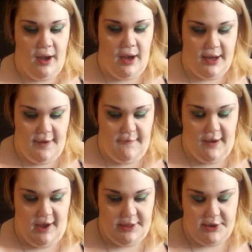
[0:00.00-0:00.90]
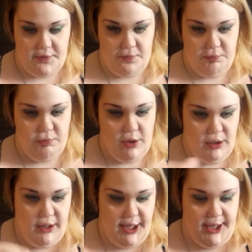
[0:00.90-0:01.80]
I've got this
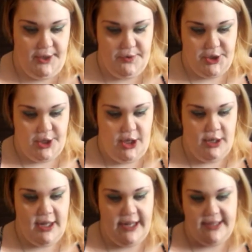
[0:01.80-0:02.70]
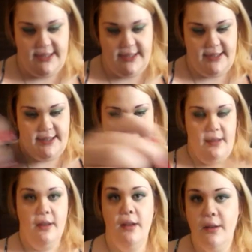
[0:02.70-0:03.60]
really cute shirt. It's
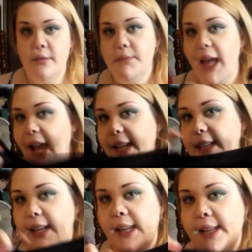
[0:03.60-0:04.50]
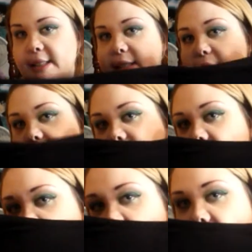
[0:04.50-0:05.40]
black and it says
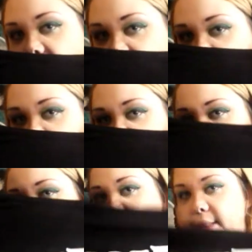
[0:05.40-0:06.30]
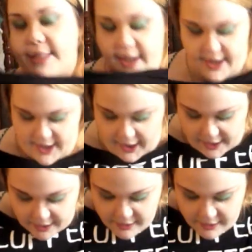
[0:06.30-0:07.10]
coffee, latte,